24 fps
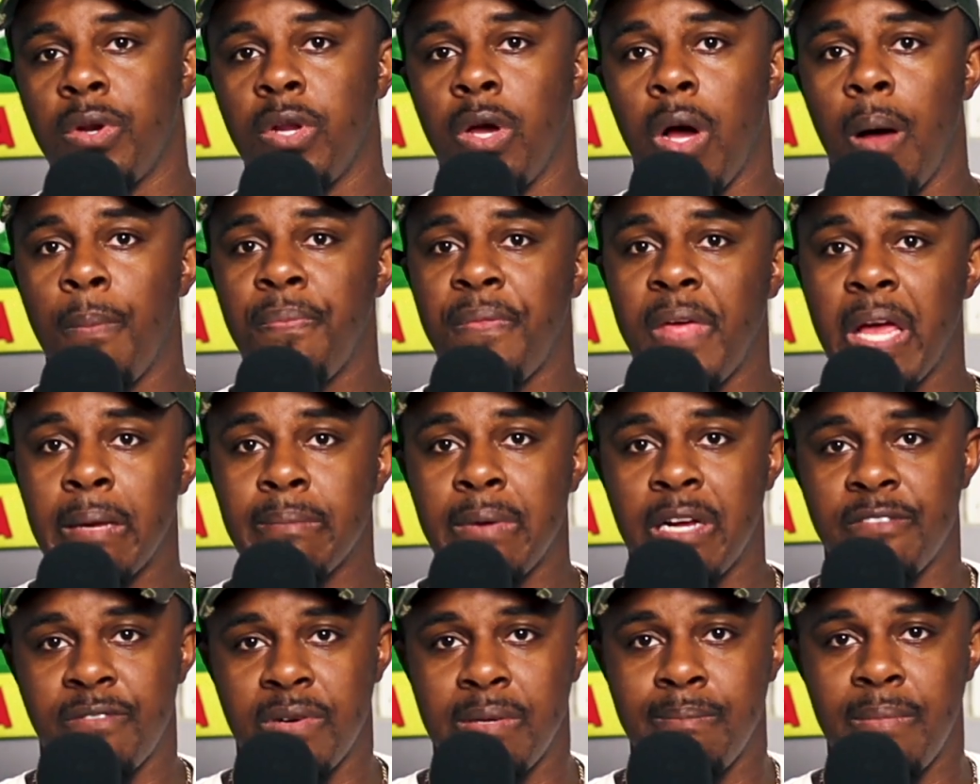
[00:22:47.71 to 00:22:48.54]
No, I'm thinking
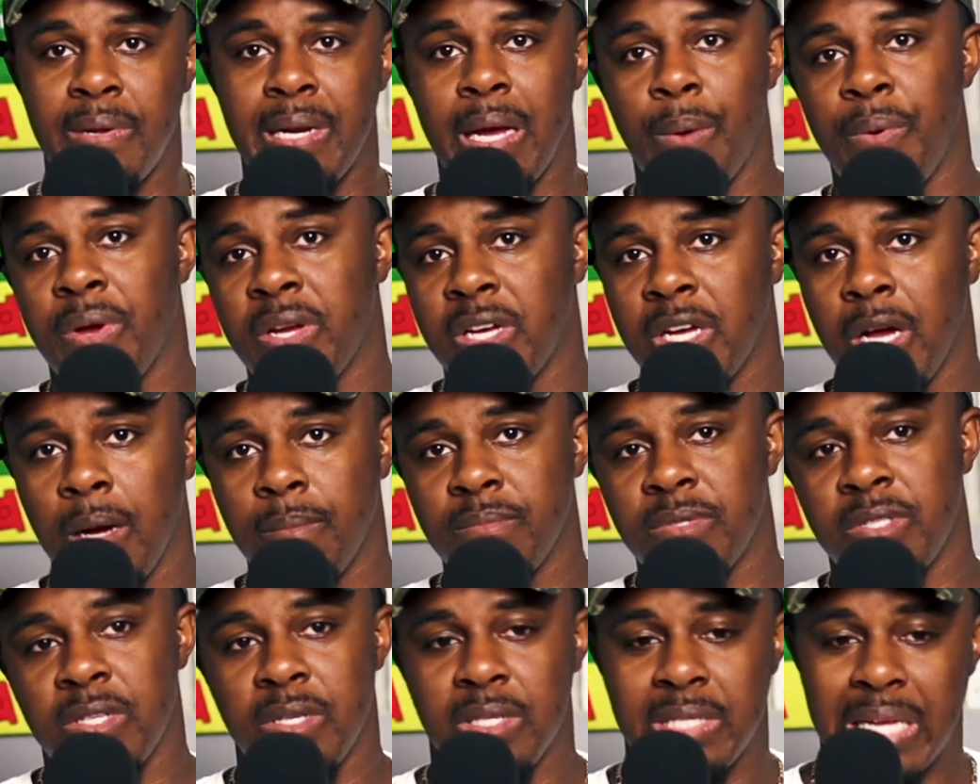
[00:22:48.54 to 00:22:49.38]
about it from the minute I wake
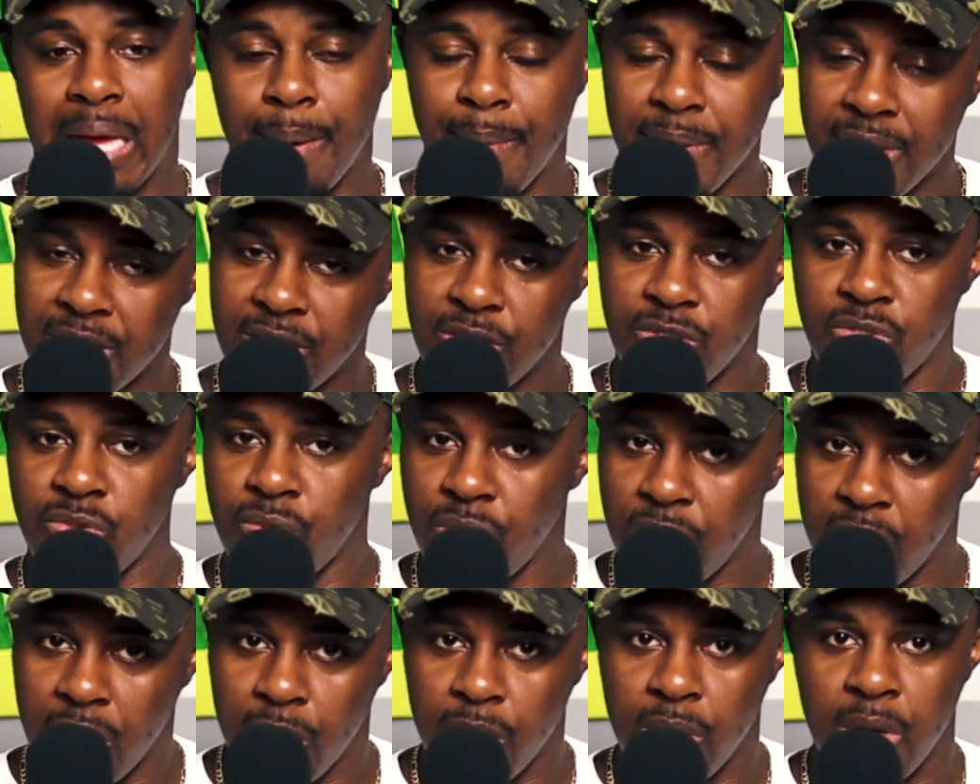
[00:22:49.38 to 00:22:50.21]
up to the time I get to the
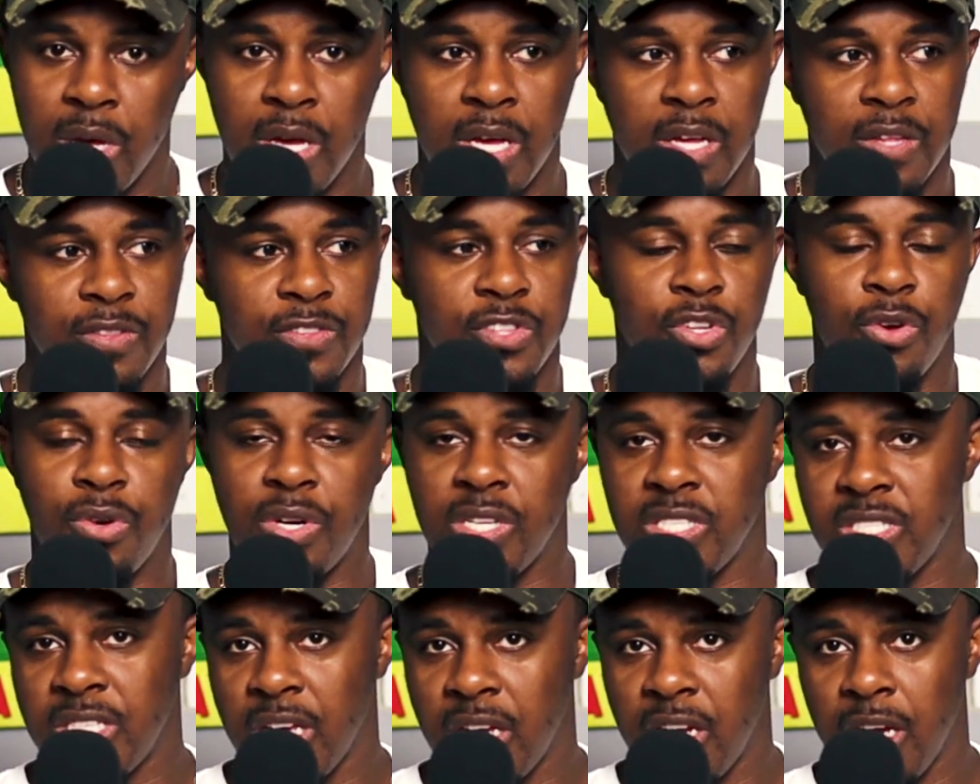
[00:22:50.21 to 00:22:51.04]
studio, during
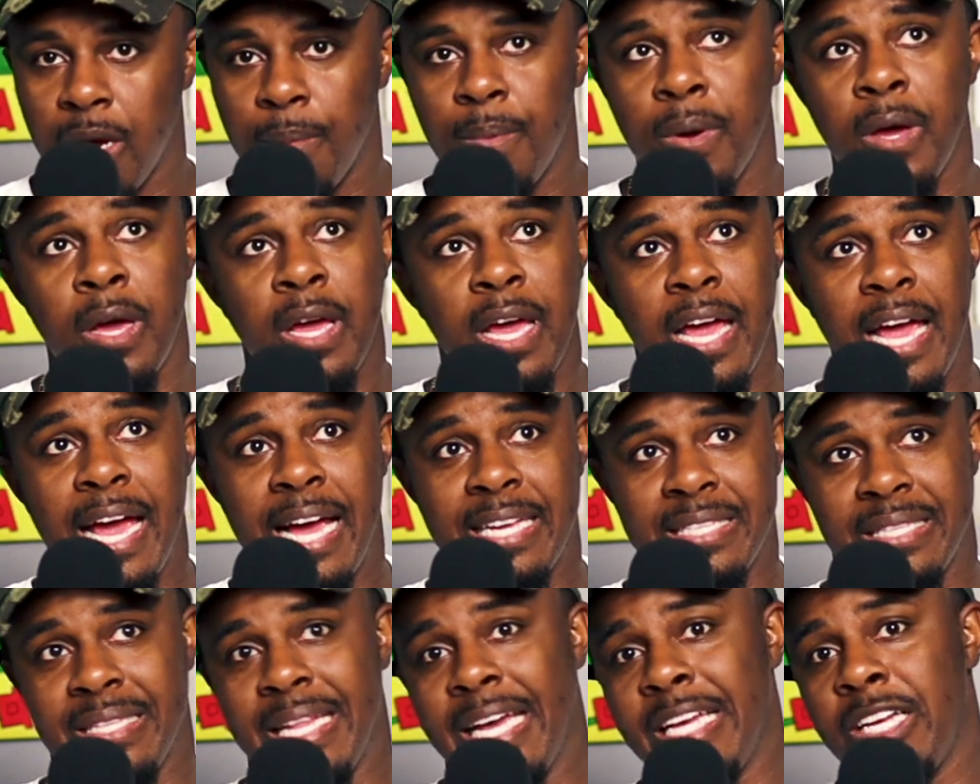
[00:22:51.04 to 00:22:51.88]
the setup,
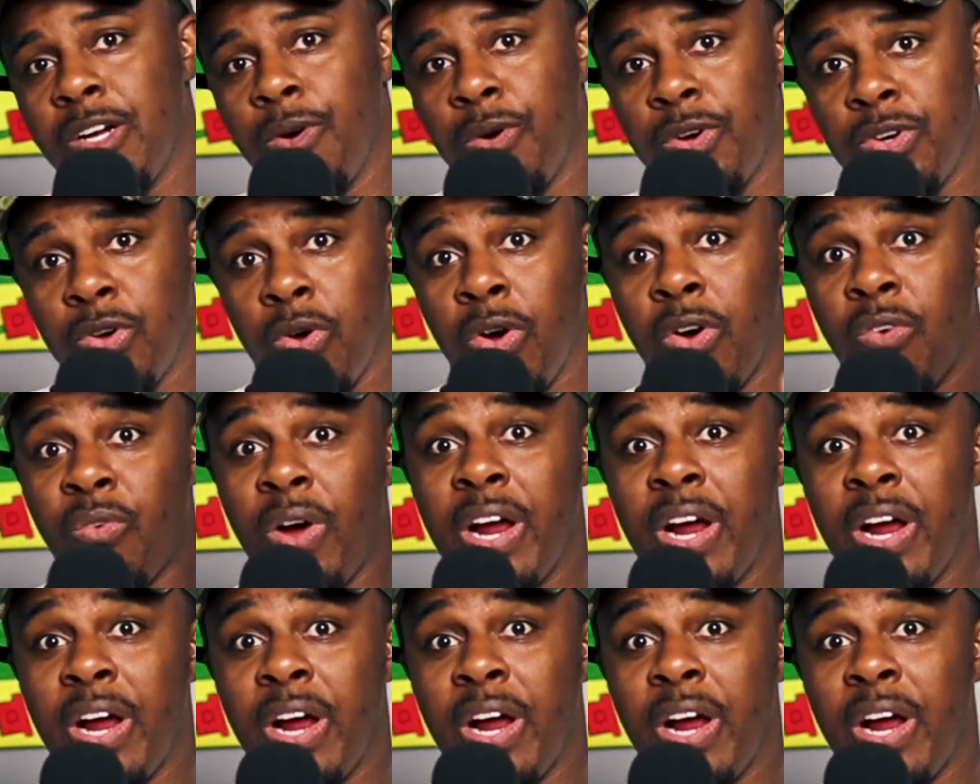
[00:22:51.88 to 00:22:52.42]
at the light going on.